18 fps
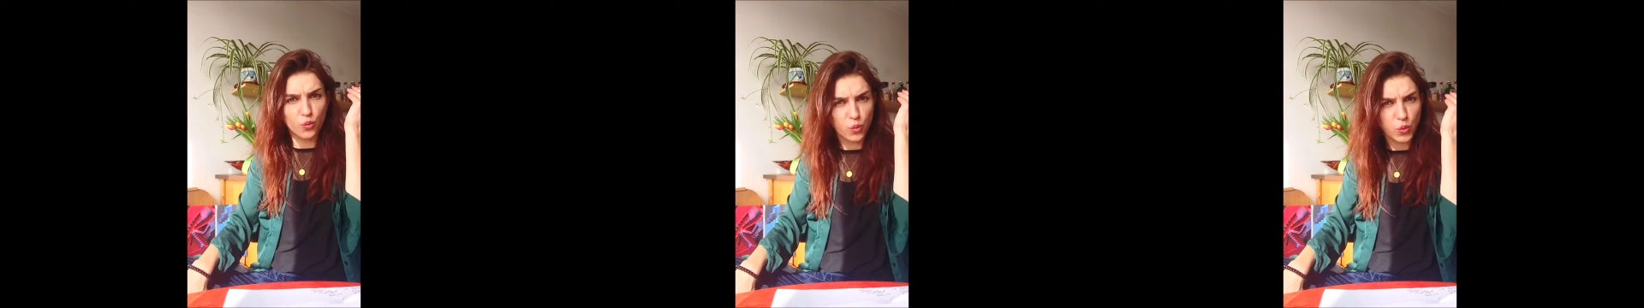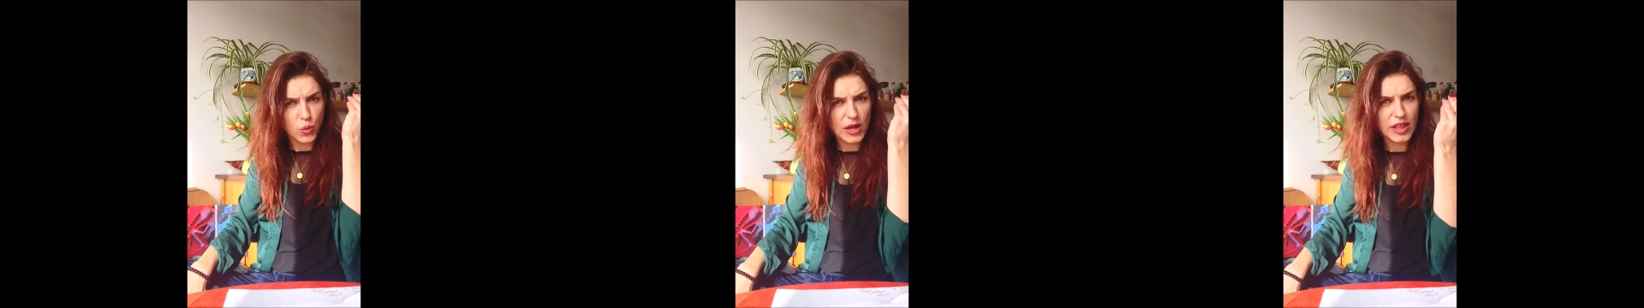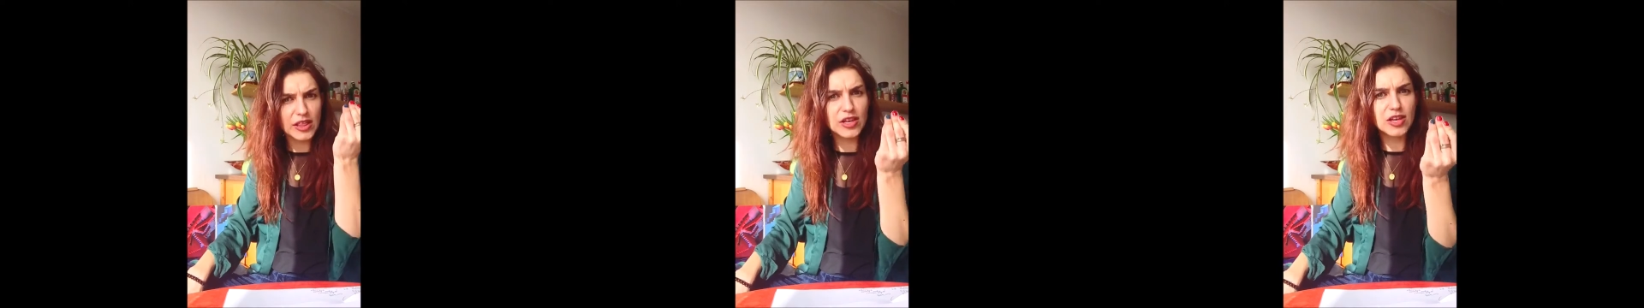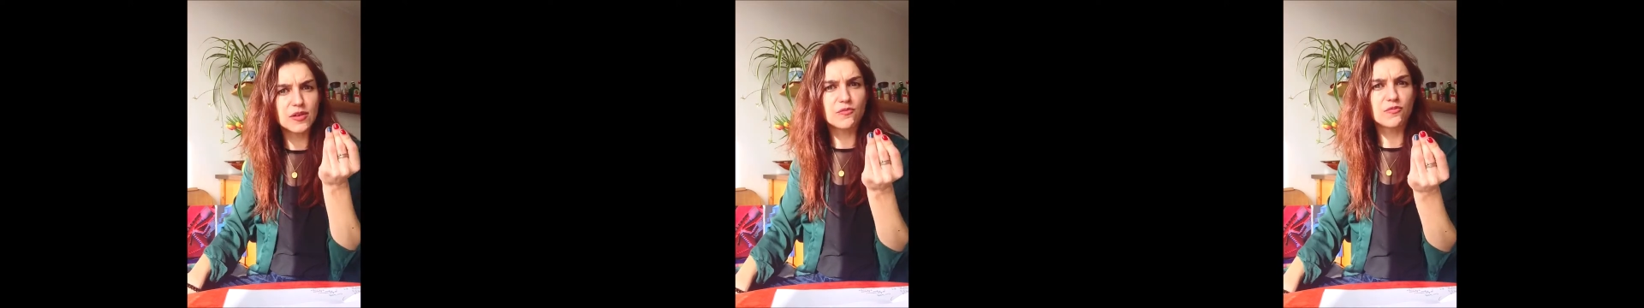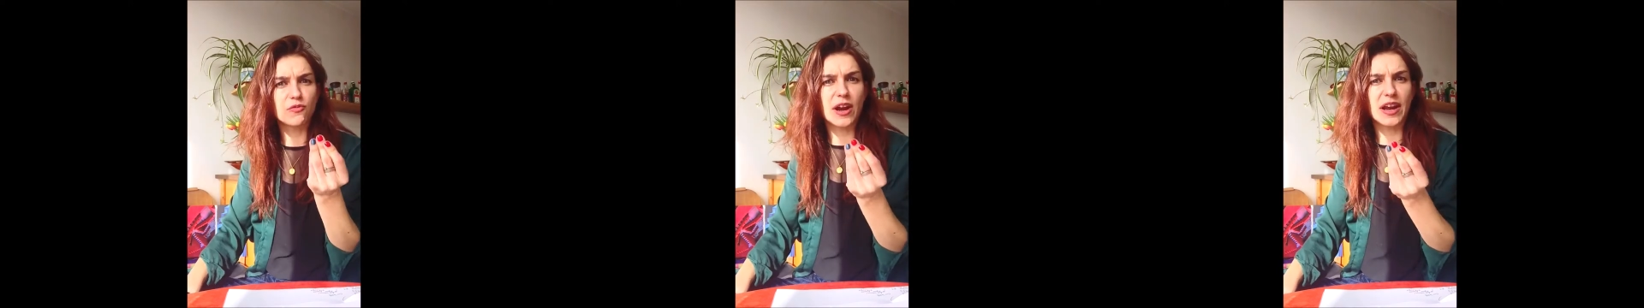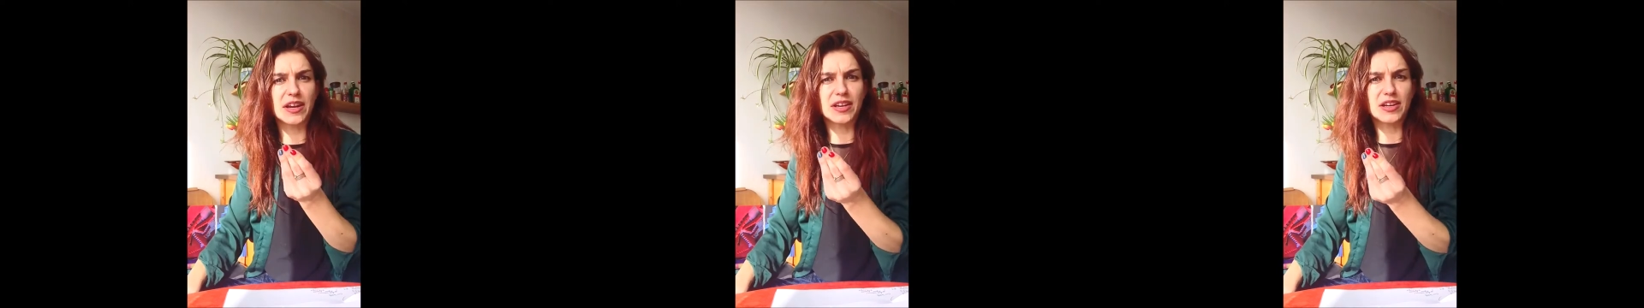William
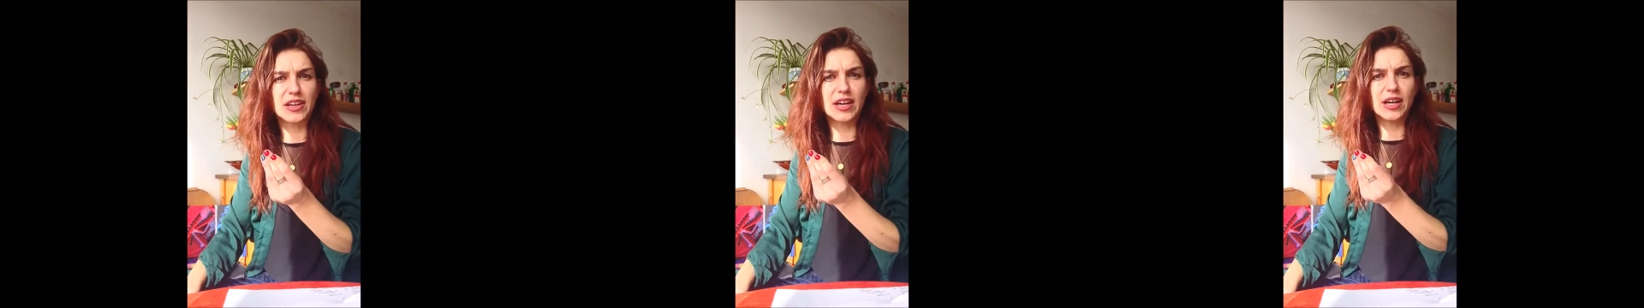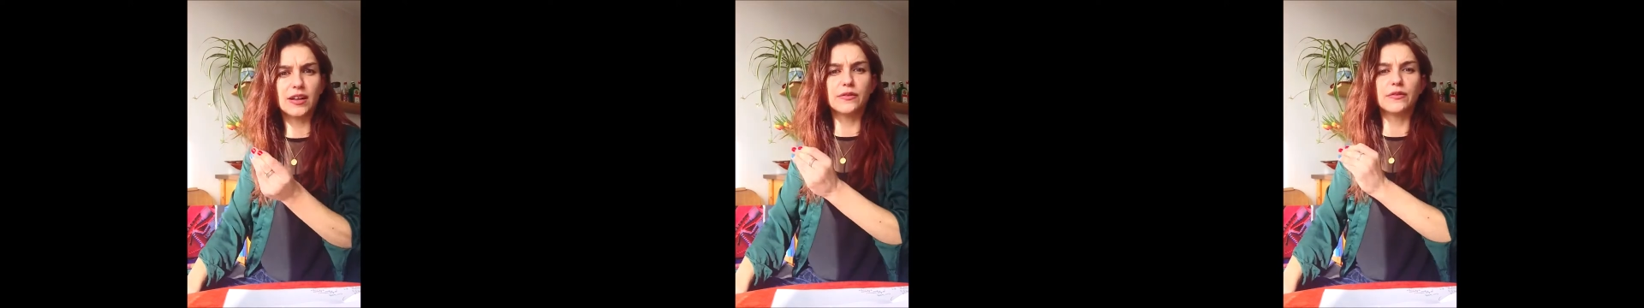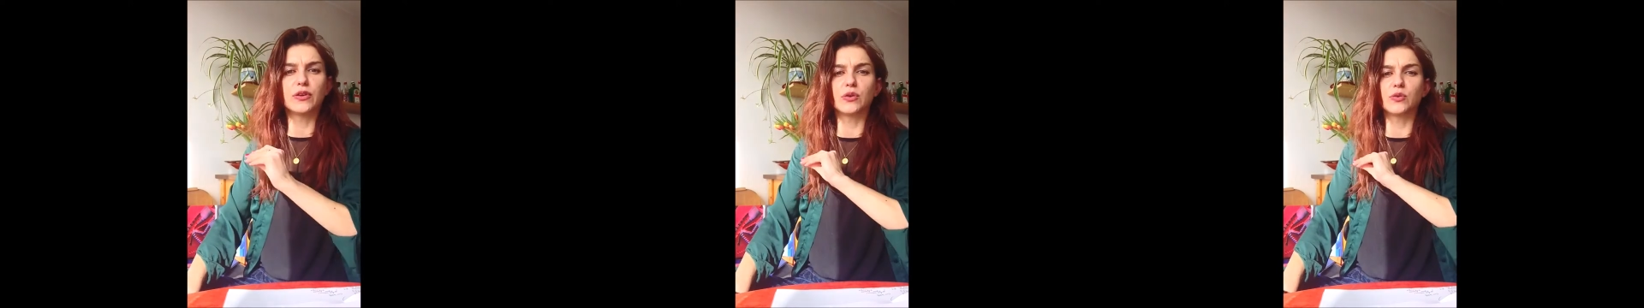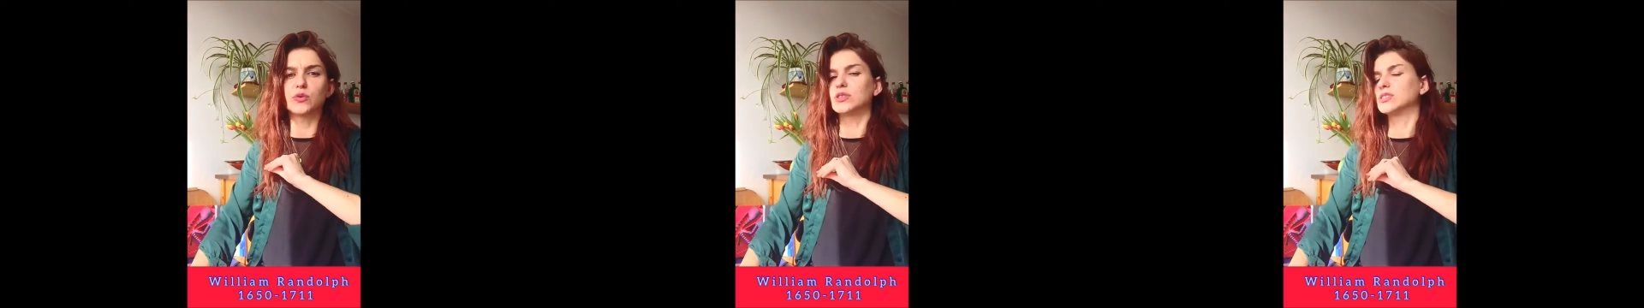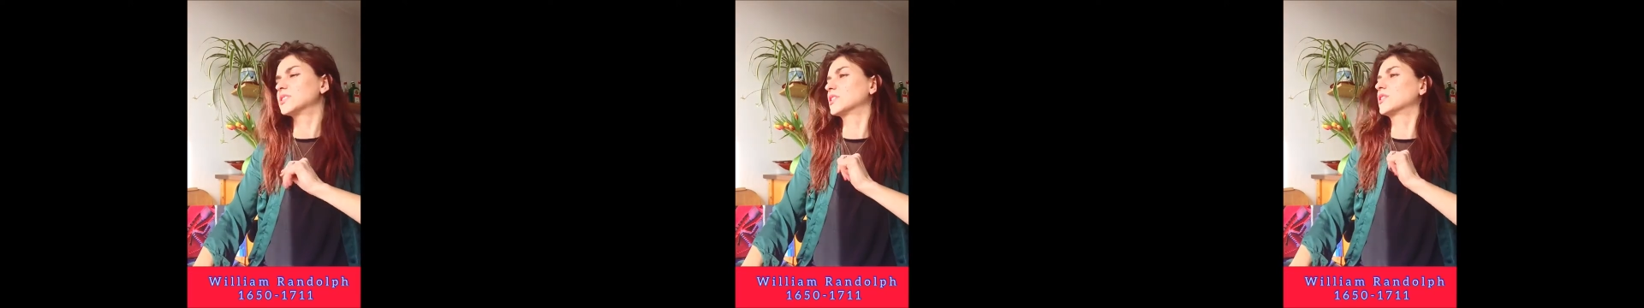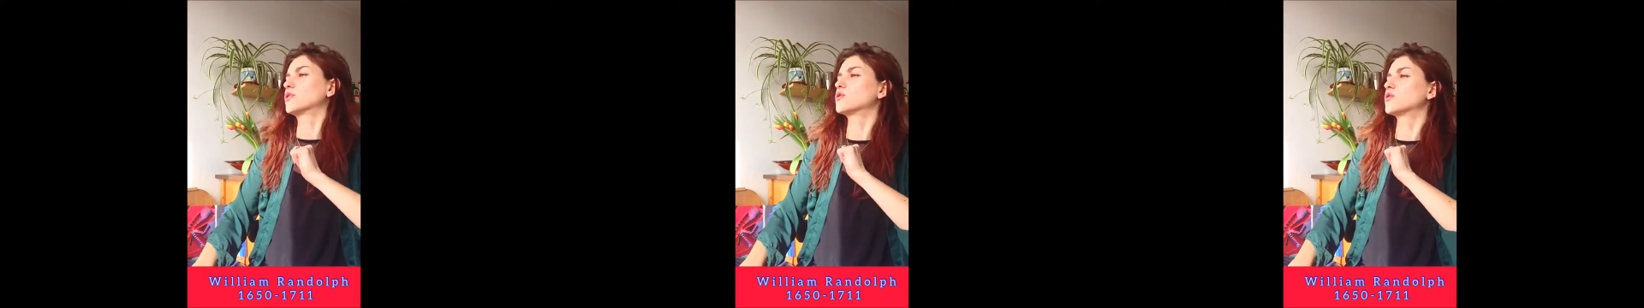Randolph, who was
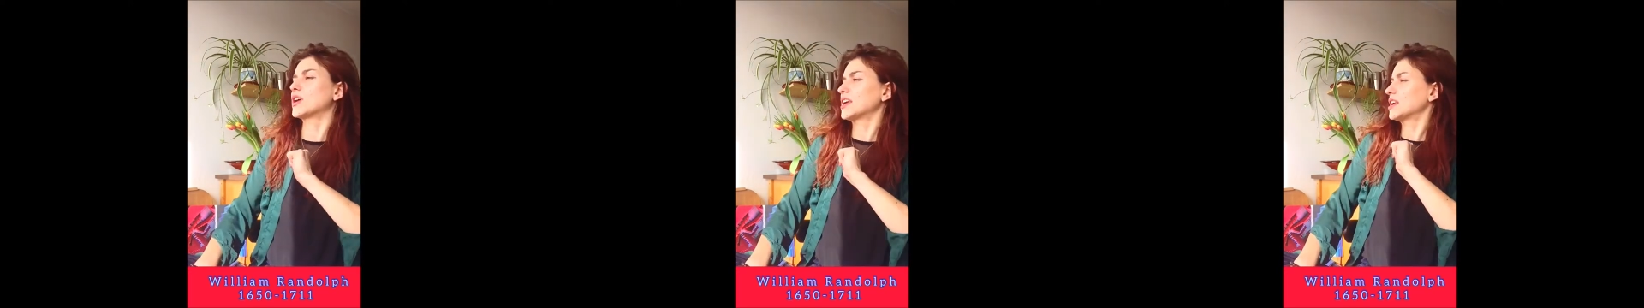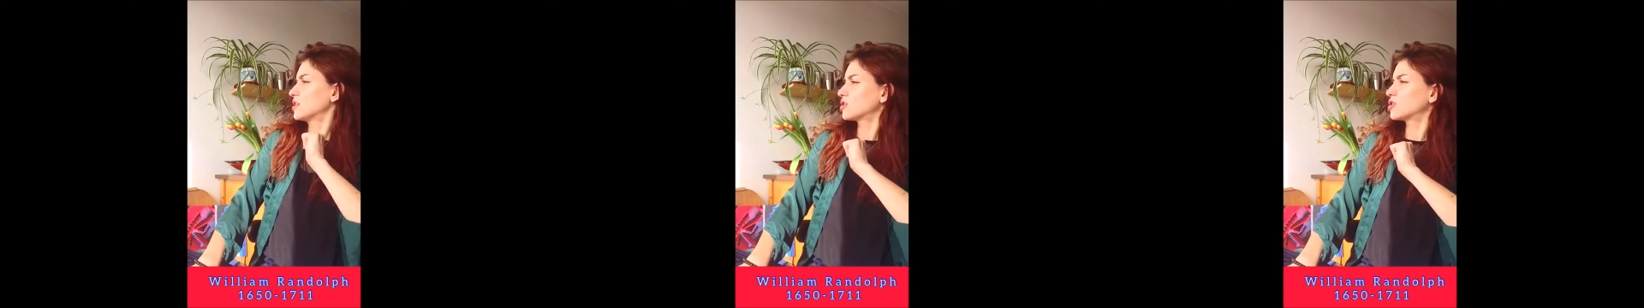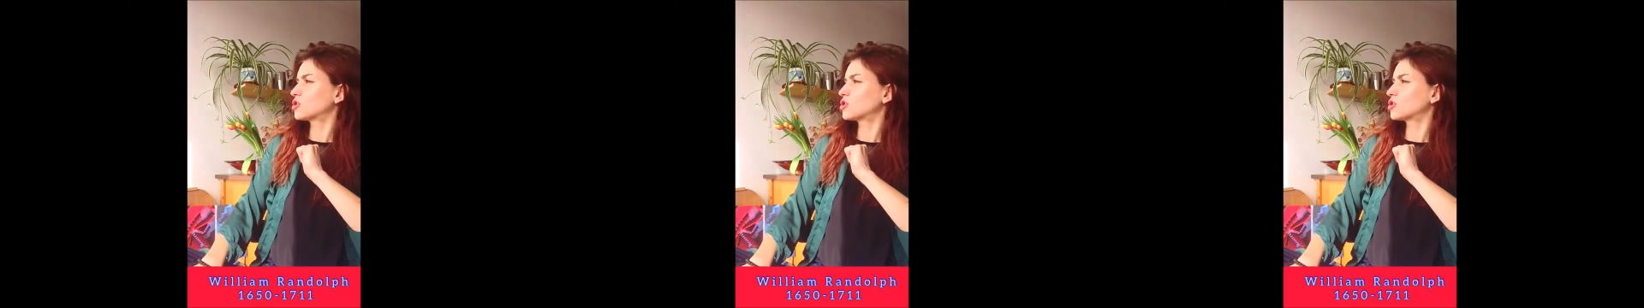a great